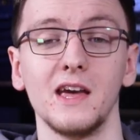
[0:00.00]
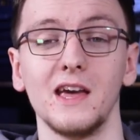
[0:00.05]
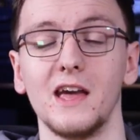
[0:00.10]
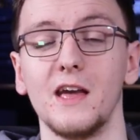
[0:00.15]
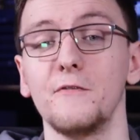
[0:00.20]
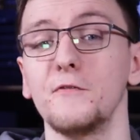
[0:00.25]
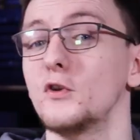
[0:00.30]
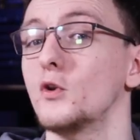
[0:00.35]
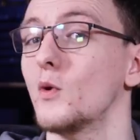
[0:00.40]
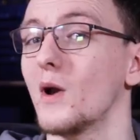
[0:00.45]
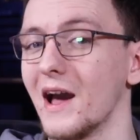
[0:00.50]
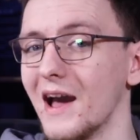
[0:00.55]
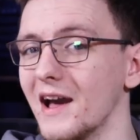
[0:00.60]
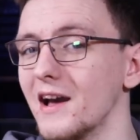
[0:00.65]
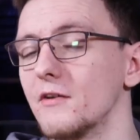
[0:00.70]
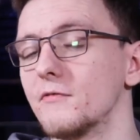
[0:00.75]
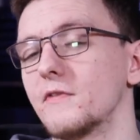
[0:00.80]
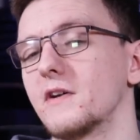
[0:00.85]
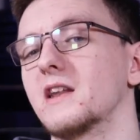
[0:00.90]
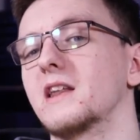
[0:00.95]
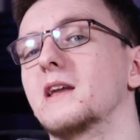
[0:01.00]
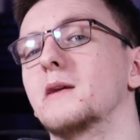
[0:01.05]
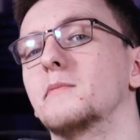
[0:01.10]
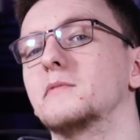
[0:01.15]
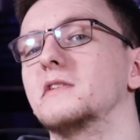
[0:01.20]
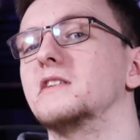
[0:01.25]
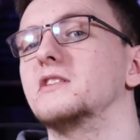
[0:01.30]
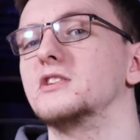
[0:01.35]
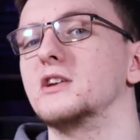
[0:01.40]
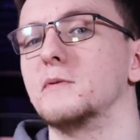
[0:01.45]
If you have an
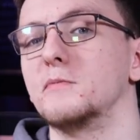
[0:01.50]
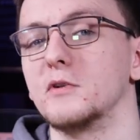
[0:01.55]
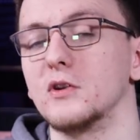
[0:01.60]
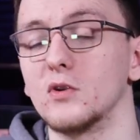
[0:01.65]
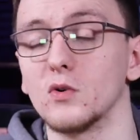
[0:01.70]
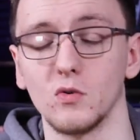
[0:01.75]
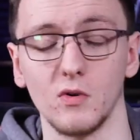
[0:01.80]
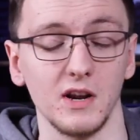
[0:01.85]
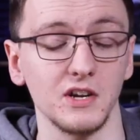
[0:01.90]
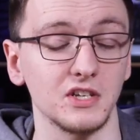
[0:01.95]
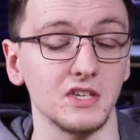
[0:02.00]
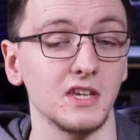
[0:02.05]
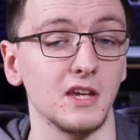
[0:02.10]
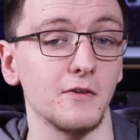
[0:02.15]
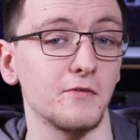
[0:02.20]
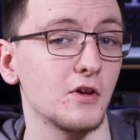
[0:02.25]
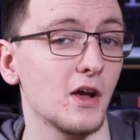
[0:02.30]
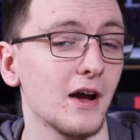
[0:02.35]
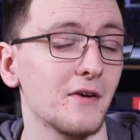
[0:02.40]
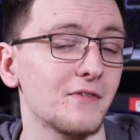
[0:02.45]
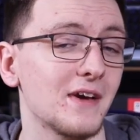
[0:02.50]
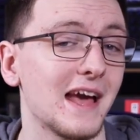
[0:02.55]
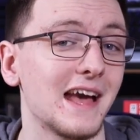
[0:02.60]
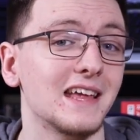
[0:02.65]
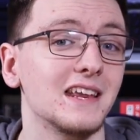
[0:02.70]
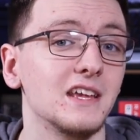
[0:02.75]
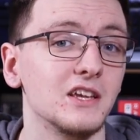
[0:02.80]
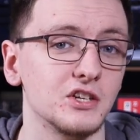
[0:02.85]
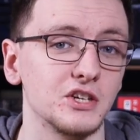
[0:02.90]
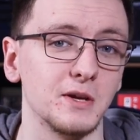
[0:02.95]
AMD GPU, or actually if you have
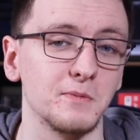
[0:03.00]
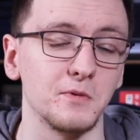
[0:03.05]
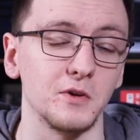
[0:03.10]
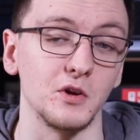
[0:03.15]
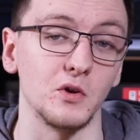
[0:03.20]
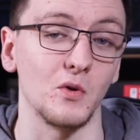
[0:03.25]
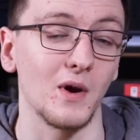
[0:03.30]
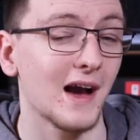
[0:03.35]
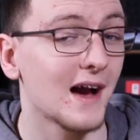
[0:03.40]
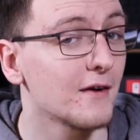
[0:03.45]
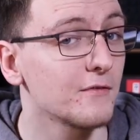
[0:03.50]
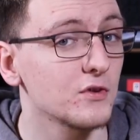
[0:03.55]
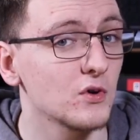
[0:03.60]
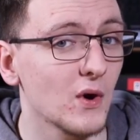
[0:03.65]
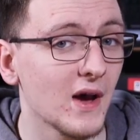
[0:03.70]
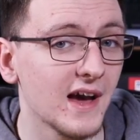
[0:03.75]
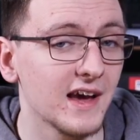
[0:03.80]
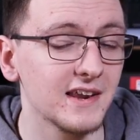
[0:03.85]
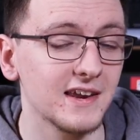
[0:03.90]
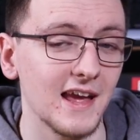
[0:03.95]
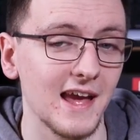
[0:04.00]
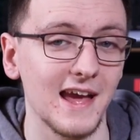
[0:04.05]
any GPU, have you had